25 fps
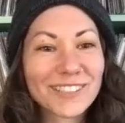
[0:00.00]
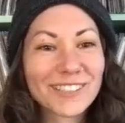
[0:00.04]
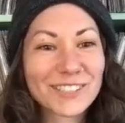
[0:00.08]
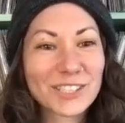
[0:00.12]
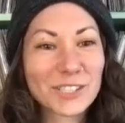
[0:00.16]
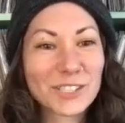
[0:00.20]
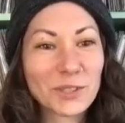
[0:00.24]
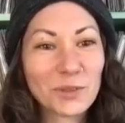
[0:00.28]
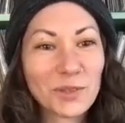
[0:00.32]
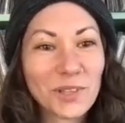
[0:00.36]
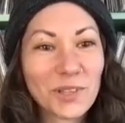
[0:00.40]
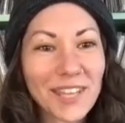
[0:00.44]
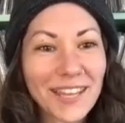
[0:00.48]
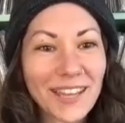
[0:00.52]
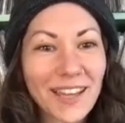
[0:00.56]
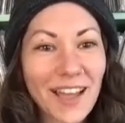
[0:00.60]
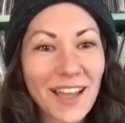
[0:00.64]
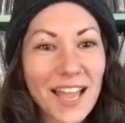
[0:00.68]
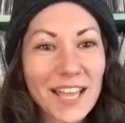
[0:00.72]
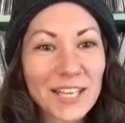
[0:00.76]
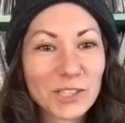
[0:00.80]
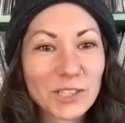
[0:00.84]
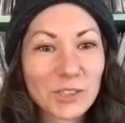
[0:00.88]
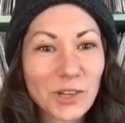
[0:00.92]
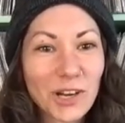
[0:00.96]
Do you like
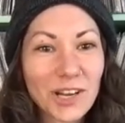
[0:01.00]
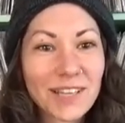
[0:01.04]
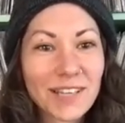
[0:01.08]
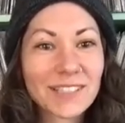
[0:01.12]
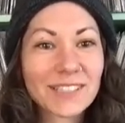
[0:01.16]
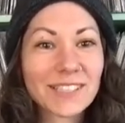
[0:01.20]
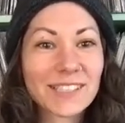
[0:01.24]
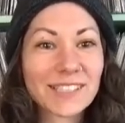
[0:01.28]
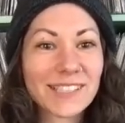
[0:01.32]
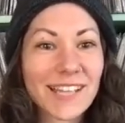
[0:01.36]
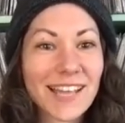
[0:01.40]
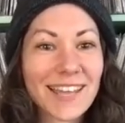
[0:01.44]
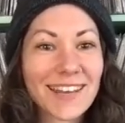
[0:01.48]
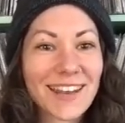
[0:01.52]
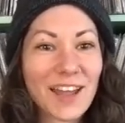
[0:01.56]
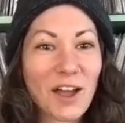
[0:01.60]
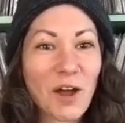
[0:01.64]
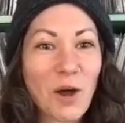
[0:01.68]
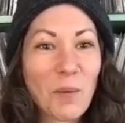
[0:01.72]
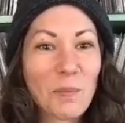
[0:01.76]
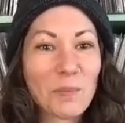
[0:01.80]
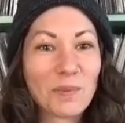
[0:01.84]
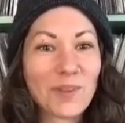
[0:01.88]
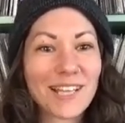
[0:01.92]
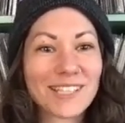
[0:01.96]
hydrate? Does that
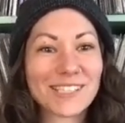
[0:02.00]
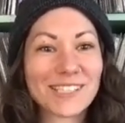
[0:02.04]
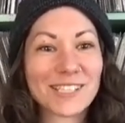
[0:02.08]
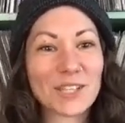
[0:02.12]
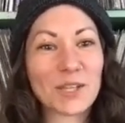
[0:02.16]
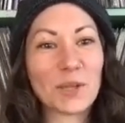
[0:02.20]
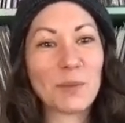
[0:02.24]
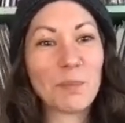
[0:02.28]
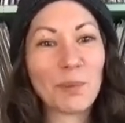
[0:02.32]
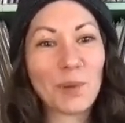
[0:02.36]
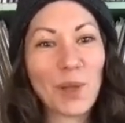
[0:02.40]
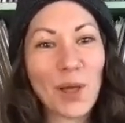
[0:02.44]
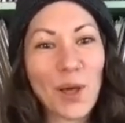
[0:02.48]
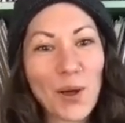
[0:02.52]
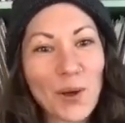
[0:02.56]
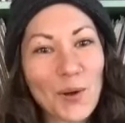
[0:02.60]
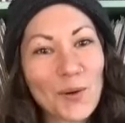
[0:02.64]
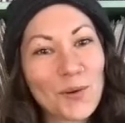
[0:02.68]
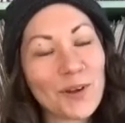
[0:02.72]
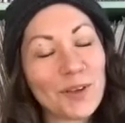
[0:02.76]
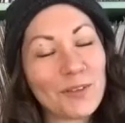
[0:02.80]
help lessen the blow?